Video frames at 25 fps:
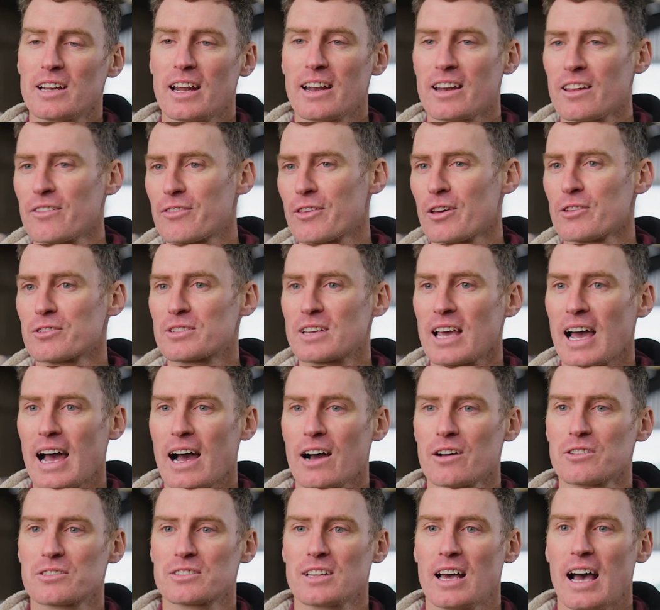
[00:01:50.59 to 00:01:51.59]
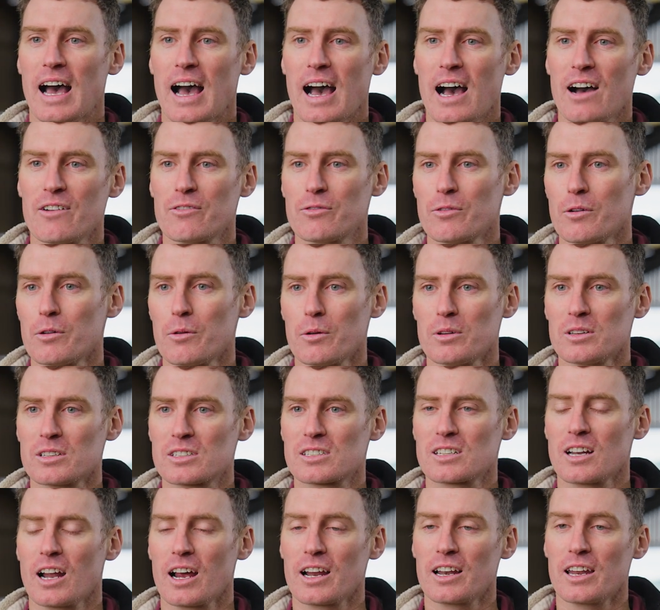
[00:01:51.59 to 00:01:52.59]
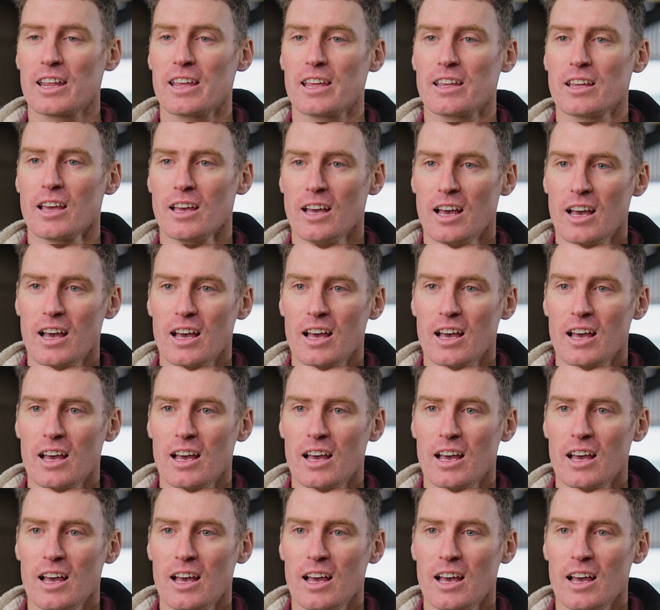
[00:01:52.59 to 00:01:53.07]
any of those cows that have slightly